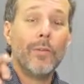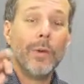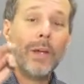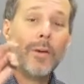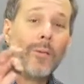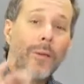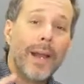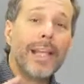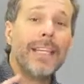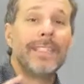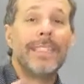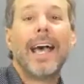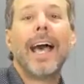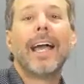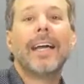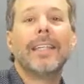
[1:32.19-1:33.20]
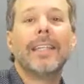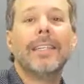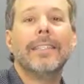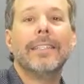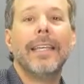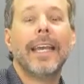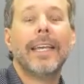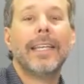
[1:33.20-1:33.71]
already tackling
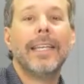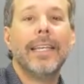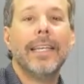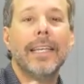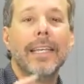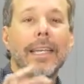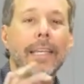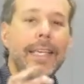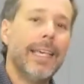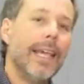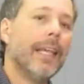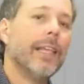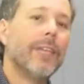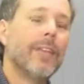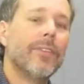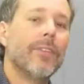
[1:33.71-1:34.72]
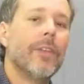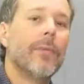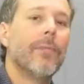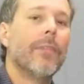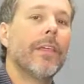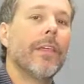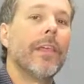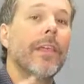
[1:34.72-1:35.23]
technique and getting to
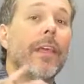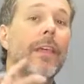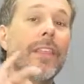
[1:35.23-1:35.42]
something